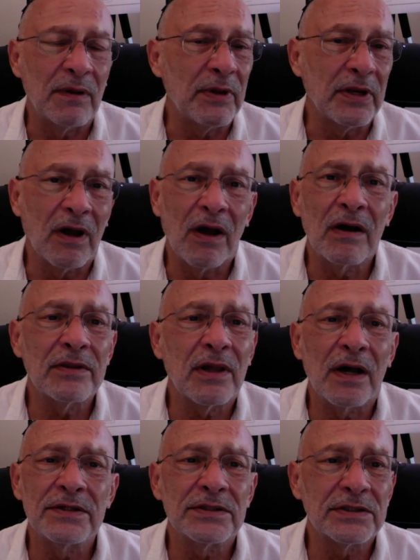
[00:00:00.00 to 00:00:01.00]
I mean, all
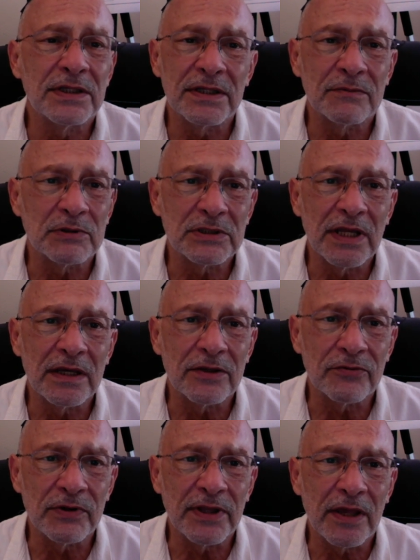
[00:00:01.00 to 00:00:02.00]
I just did was take a
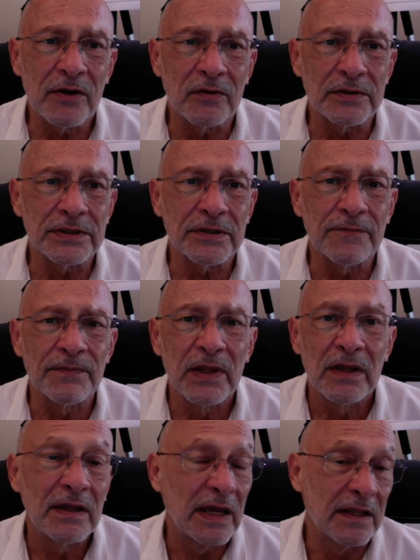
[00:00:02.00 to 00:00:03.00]
3-day course,
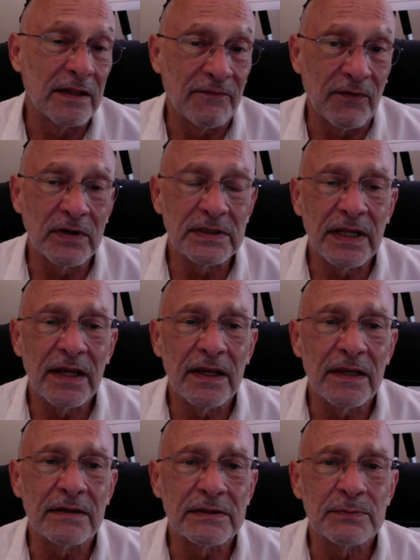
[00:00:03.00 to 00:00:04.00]
and the first
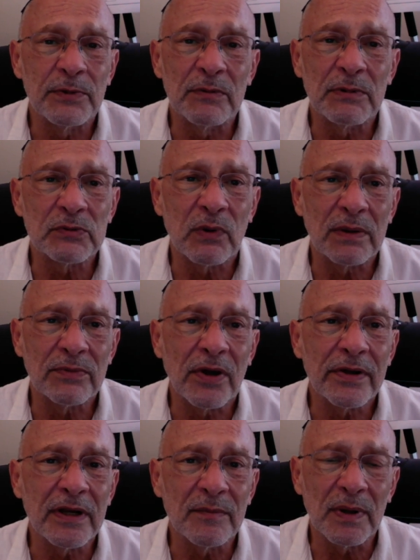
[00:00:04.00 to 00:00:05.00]
day is pretty much what I'm
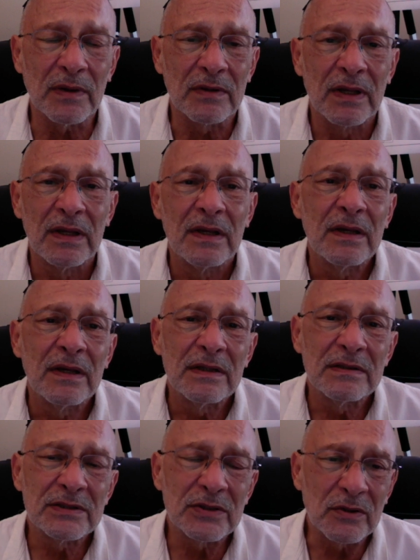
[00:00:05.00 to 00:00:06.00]
talking about.
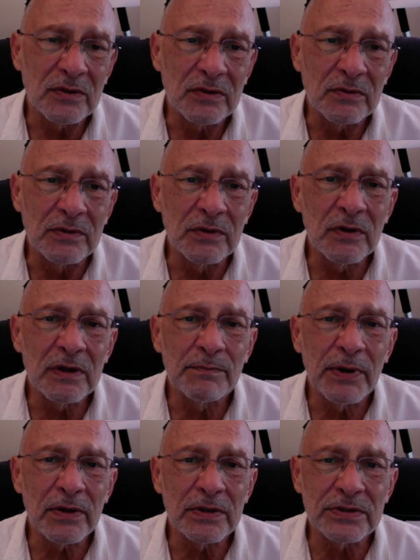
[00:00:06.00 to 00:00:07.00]
So to do a
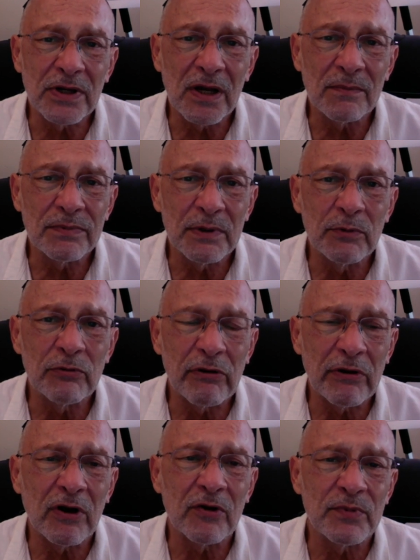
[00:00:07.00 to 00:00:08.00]
better job, it would
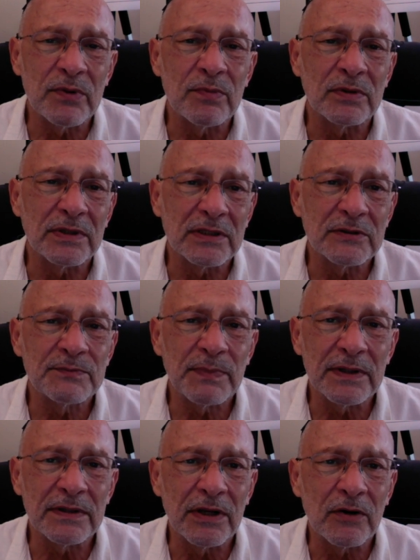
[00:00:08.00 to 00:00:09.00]
require people that
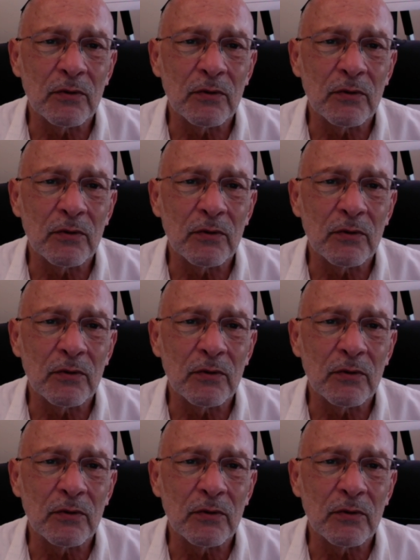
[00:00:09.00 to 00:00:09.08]
spend,